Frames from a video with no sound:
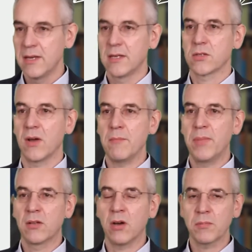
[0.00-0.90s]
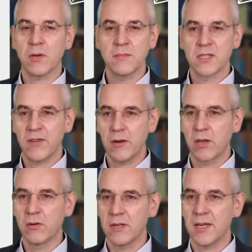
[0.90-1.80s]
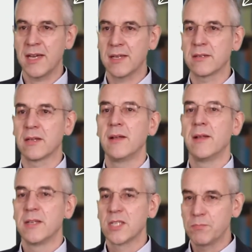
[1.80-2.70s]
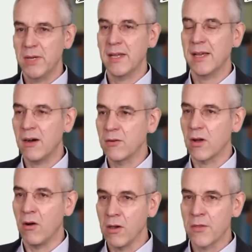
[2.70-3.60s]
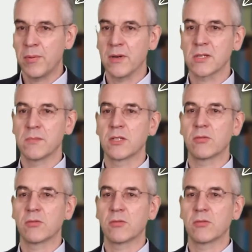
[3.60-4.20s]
So MPTopCom is very good at spitting out all the possible